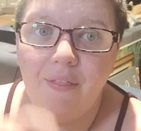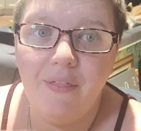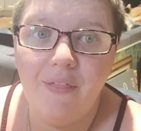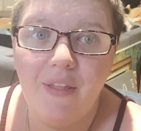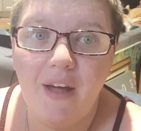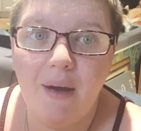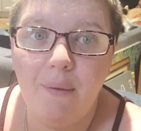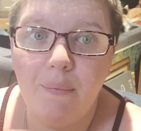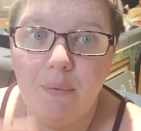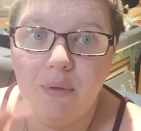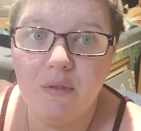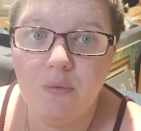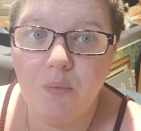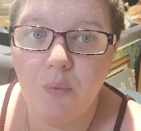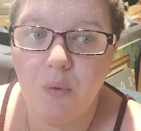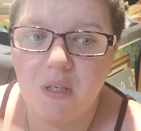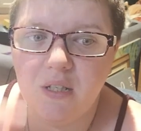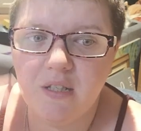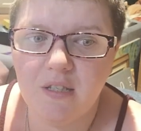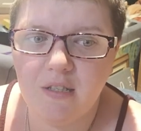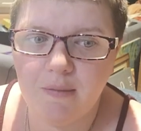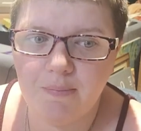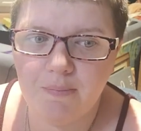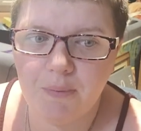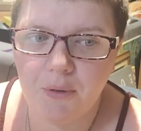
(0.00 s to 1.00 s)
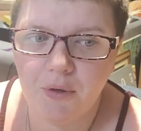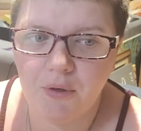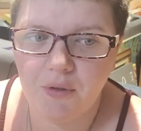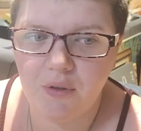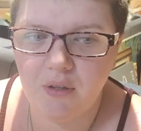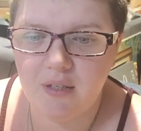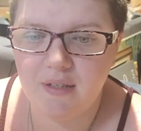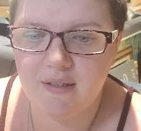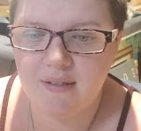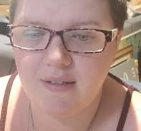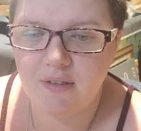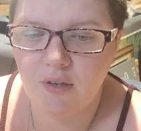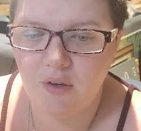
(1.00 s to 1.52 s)
And that was what
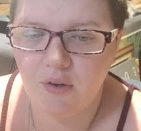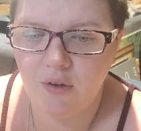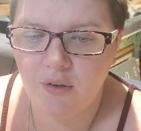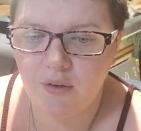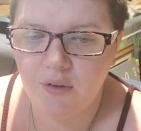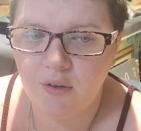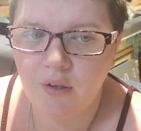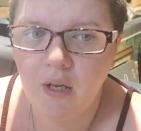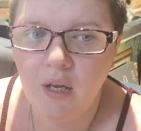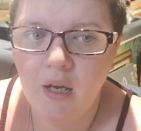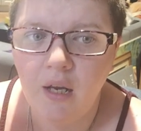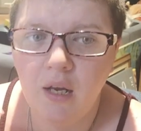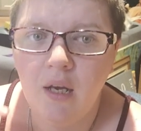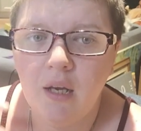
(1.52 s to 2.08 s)
spurred this all,